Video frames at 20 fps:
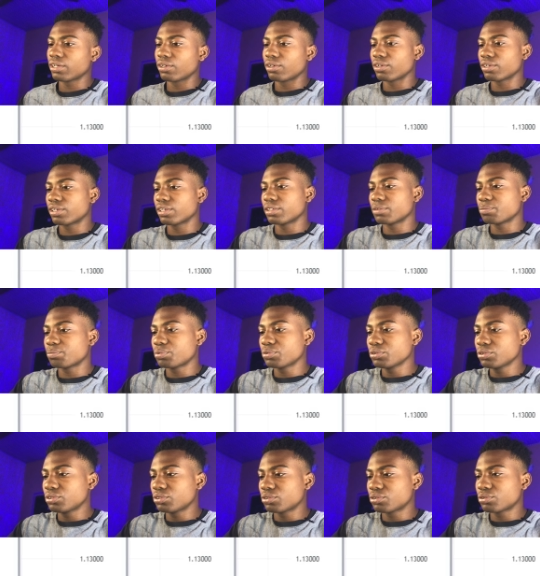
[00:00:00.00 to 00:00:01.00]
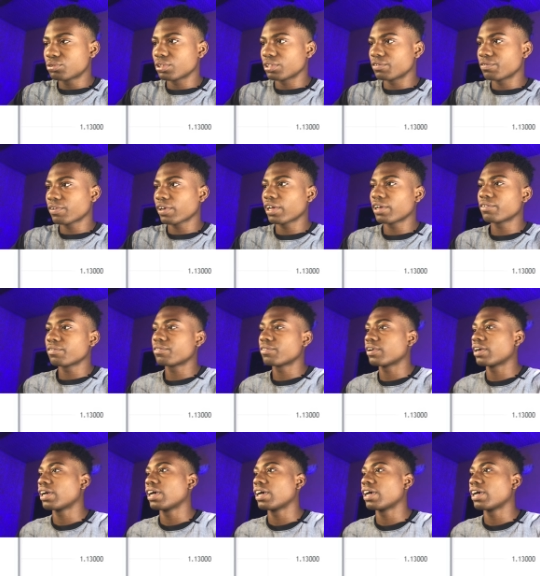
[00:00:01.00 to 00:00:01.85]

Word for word: okay put 25